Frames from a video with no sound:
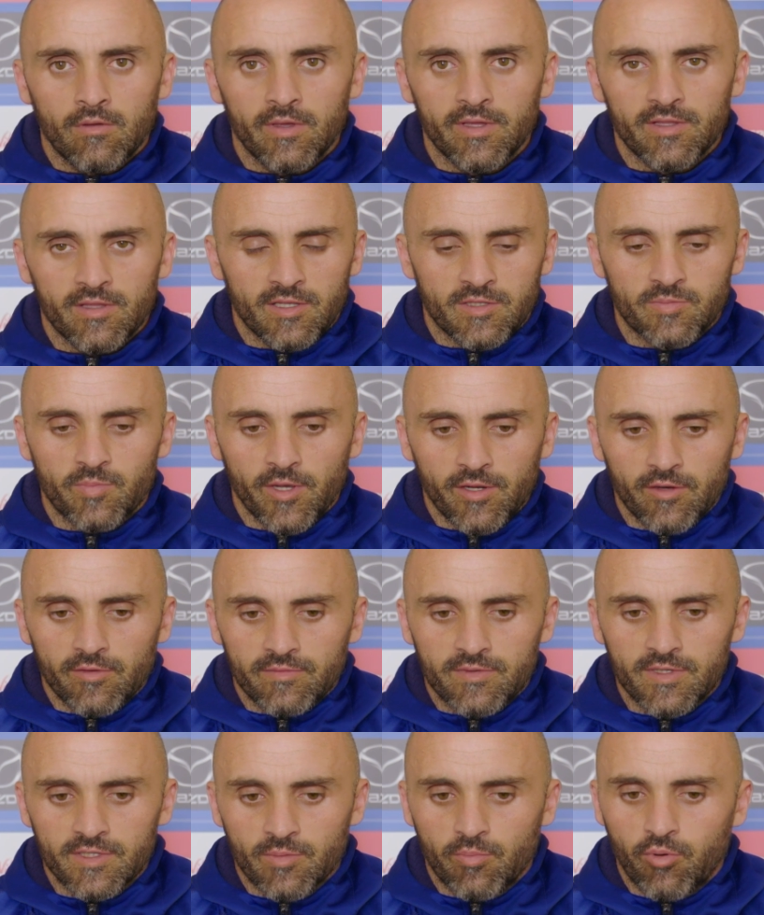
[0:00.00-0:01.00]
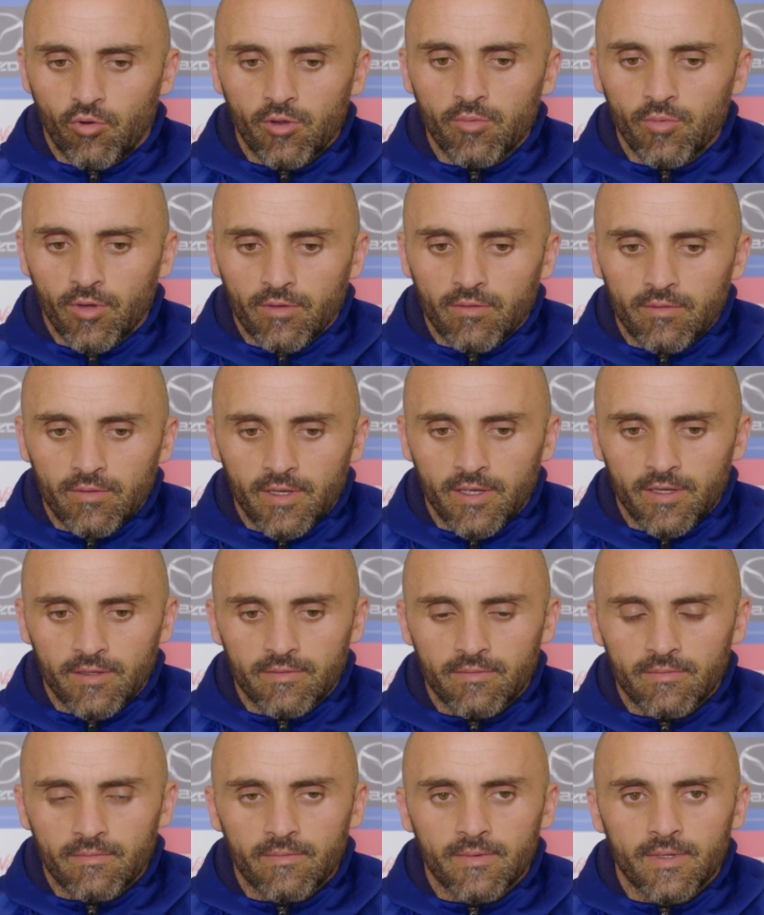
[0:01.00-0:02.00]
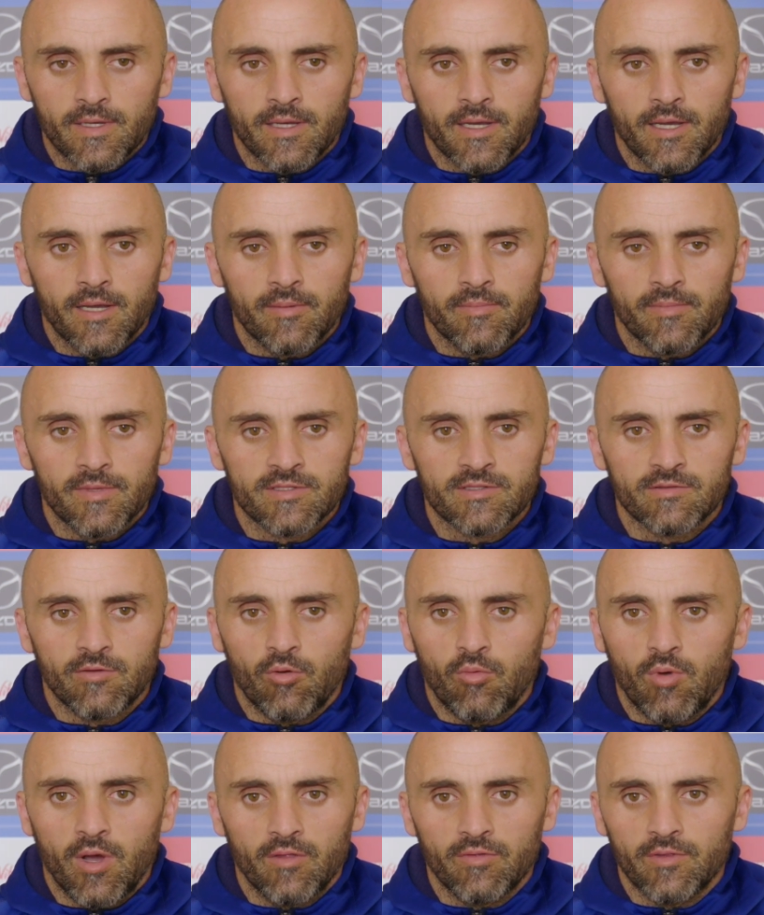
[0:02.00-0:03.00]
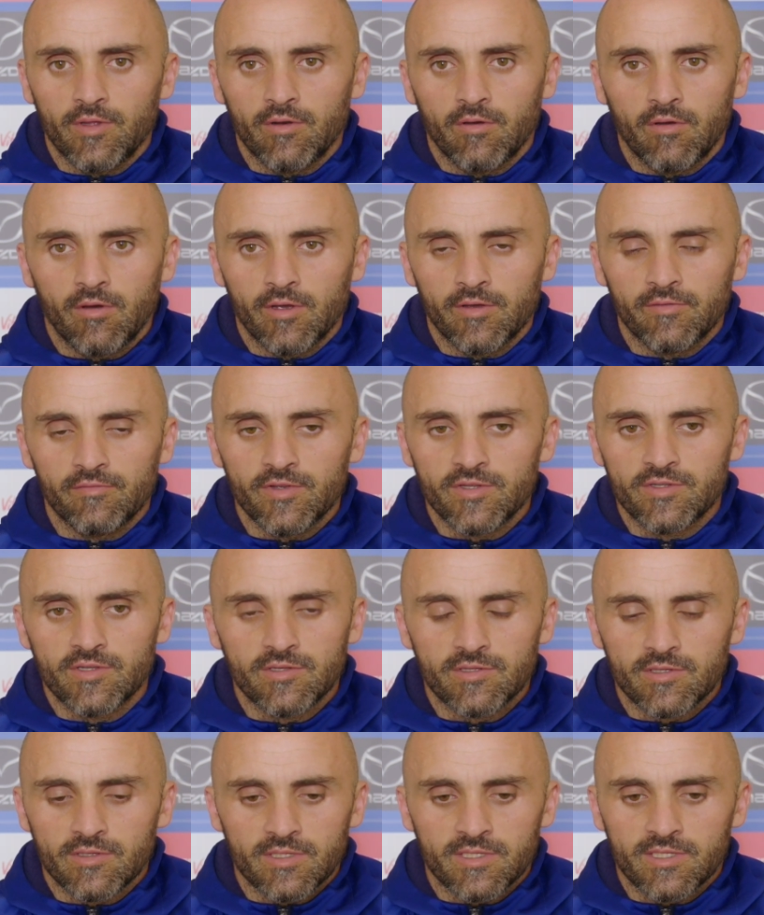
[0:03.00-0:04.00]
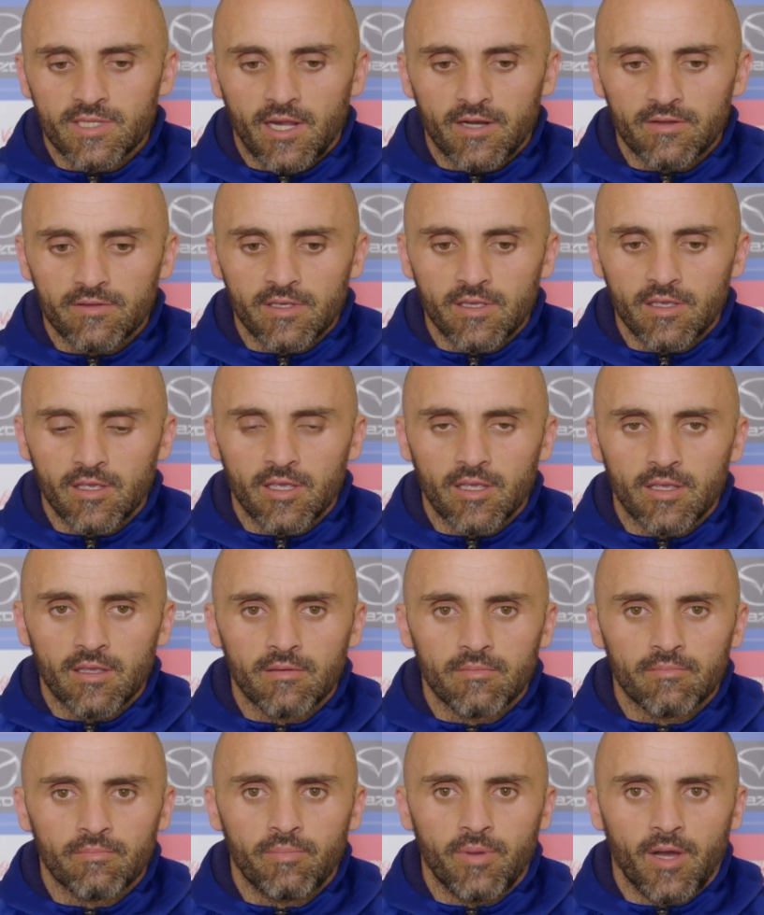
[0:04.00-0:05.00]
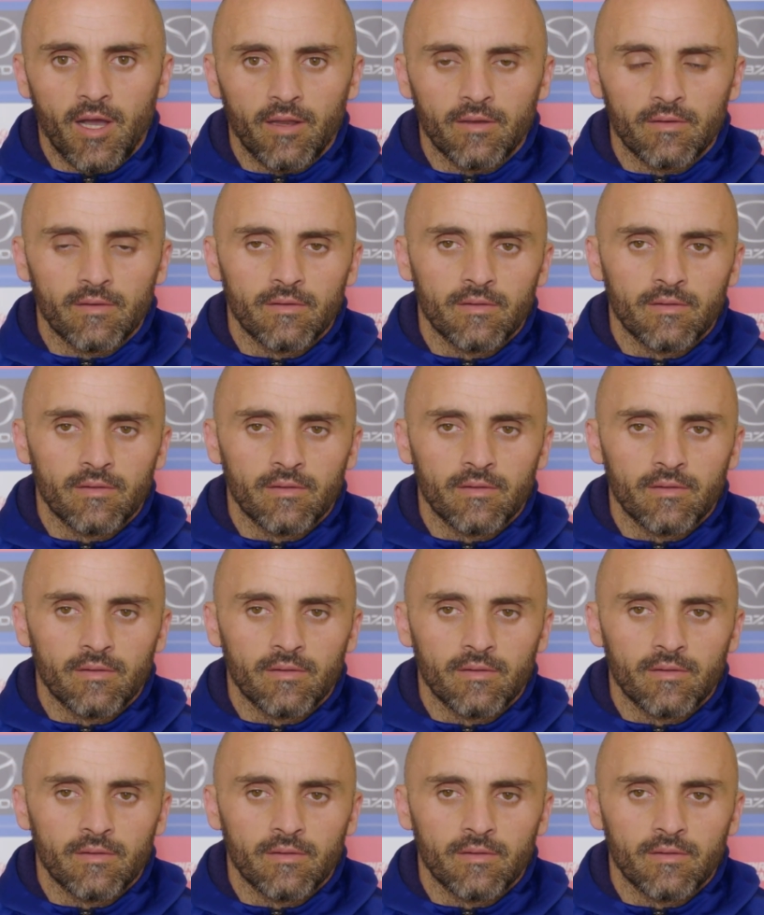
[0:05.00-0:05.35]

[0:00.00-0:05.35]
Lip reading: it's been a disappointment, and it's not one that I envisaged at the start of the year, but